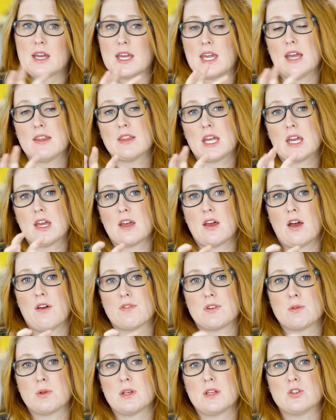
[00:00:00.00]
Again, they can
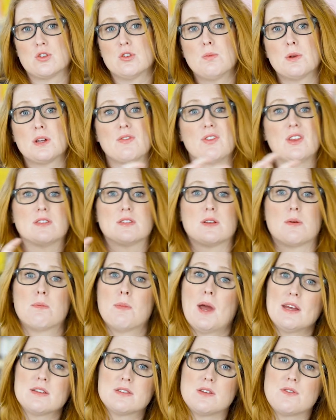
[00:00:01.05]
comfortably do, but if there's a
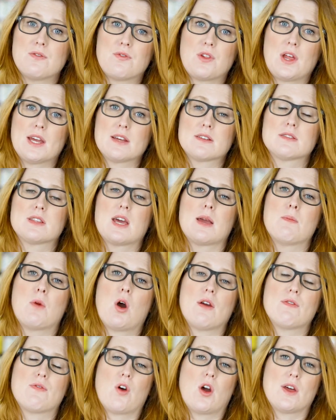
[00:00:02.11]
massive flex, they
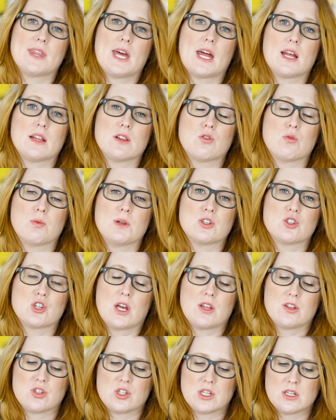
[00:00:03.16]
might find that a little bit
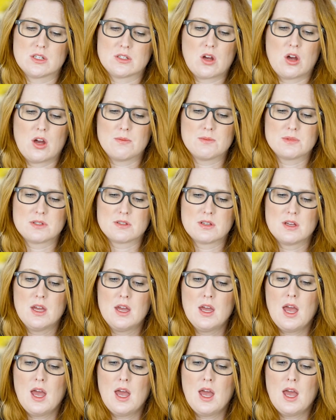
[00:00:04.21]
challenging at times.